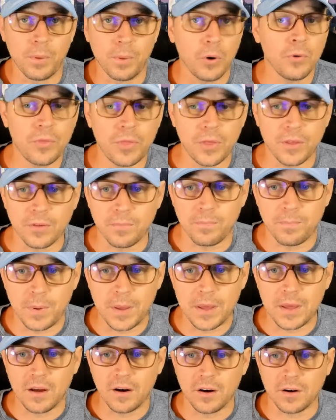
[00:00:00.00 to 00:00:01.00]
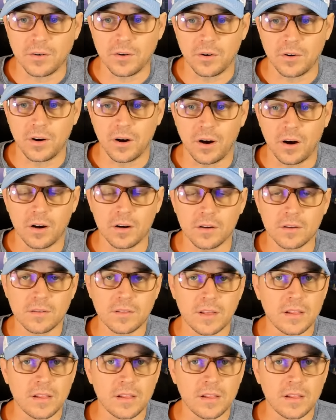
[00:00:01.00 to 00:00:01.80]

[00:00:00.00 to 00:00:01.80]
both as big underdogs.